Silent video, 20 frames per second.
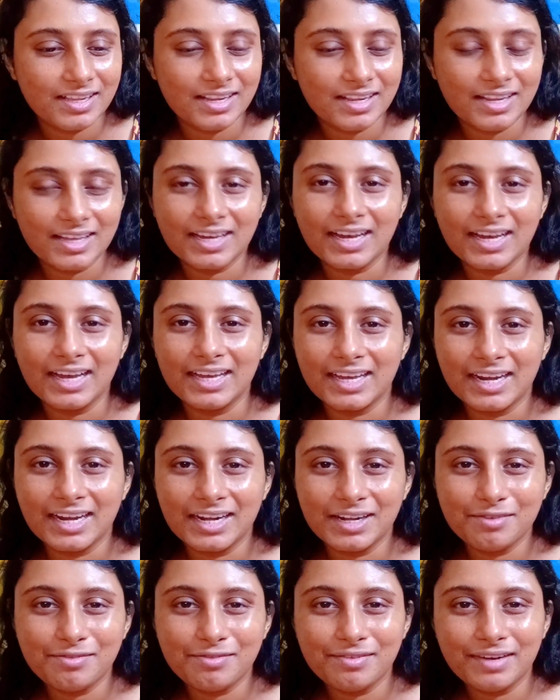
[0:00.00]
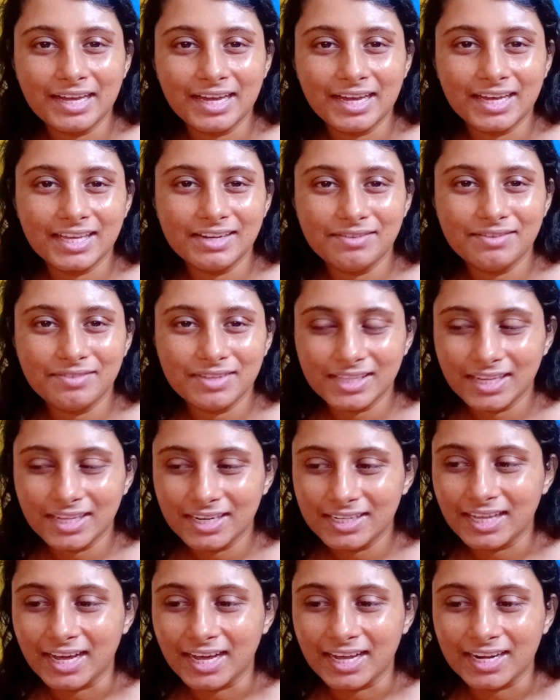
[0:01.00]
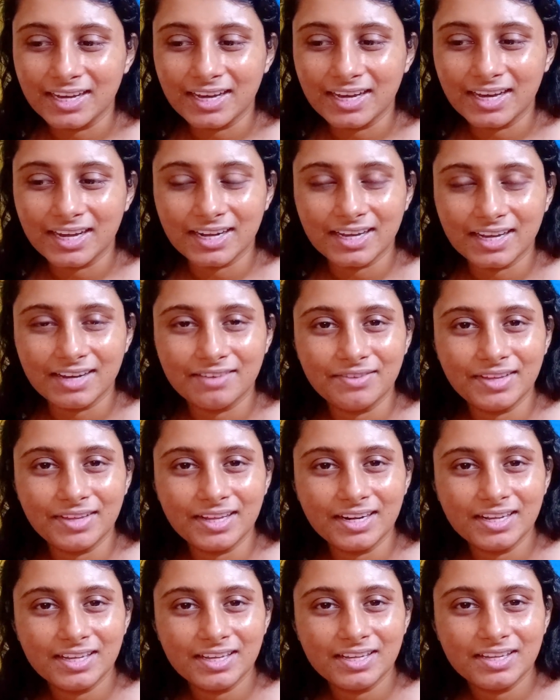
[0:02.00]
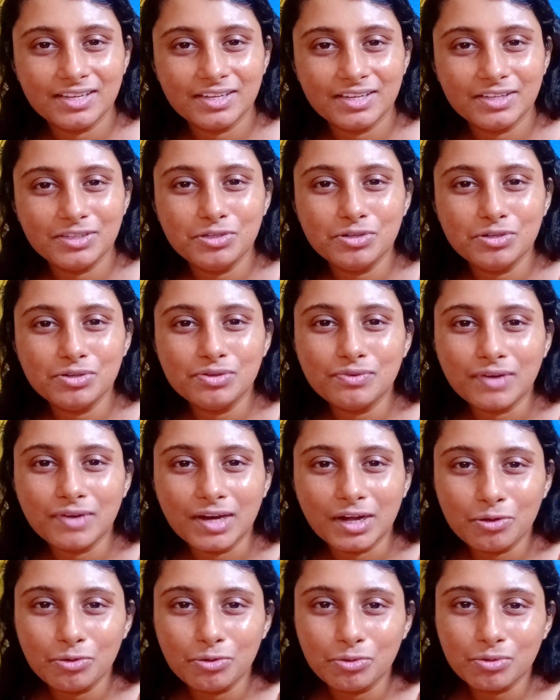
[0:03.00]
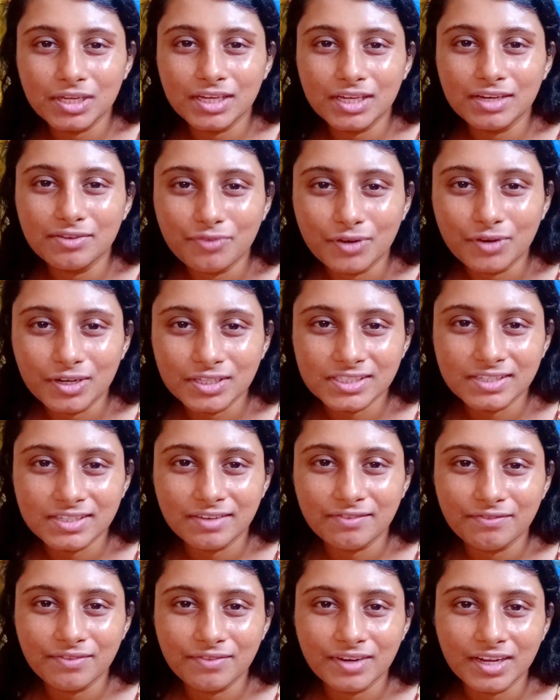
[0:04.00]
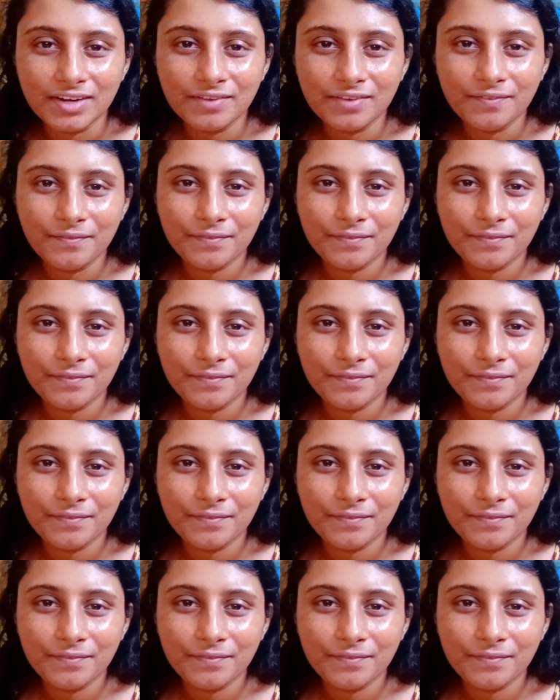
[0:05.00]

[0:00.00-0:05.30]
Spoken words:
like I kind of agree with that Dara Karka, where you are looking for someone